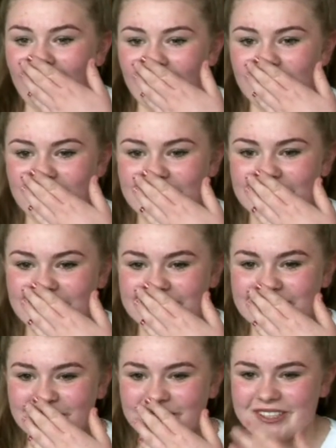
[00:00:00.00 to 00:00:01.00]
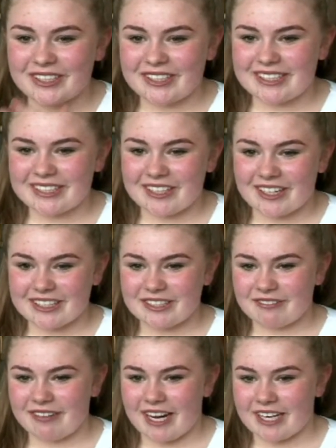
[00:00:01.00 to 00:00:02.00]
Oh my goodness, the audience is going to
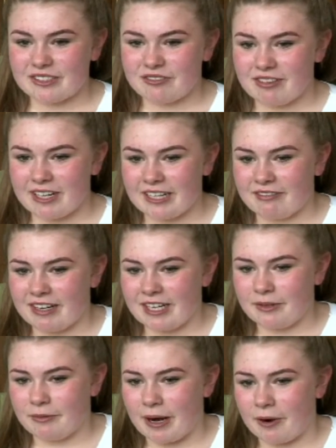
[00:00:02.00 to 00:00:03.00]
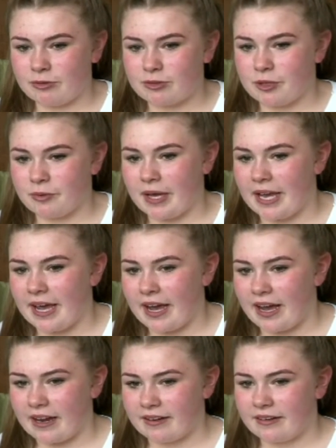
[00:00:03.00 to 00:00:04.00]
react really, really well to it,
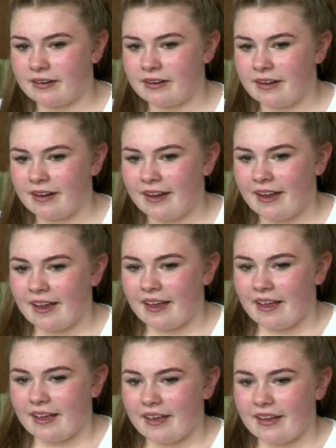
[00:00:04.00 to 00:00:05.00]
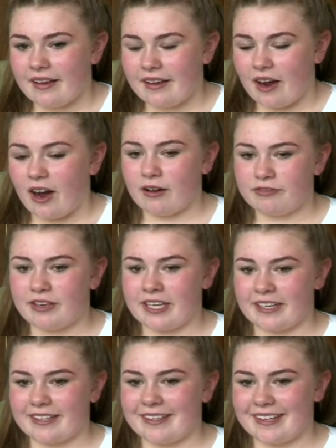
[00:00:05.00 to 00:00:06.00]
and I
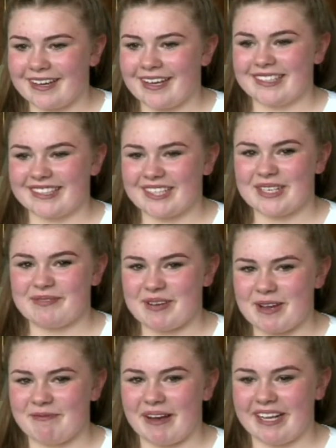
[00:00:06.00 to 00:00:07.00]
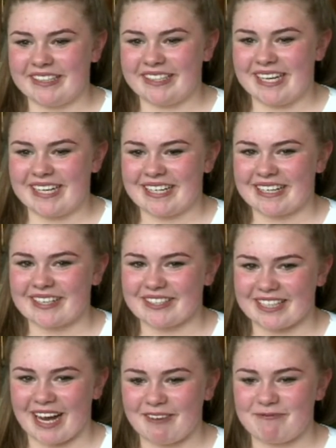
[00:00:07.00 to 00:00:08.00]
think it's going to be amazing because I
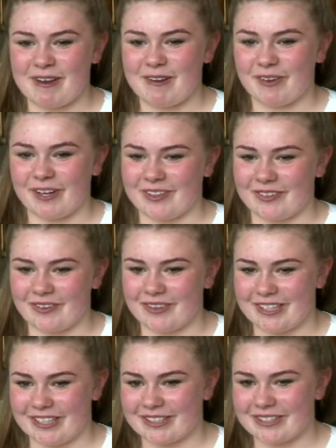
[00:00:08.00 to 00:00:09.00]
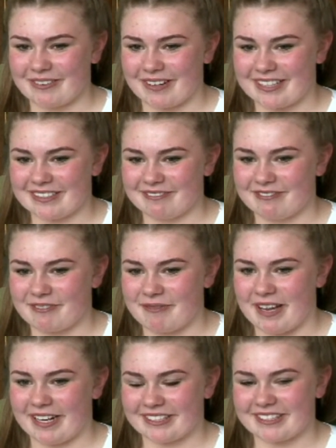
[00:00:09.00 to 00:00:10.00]
have people in the audience waiting for me
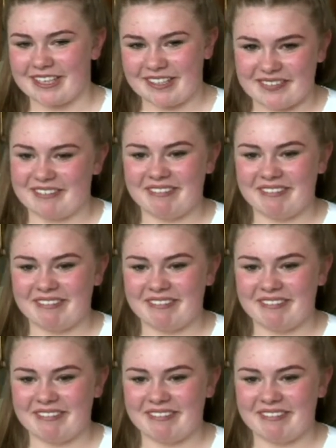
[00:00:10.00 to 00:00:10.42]
and it's going to be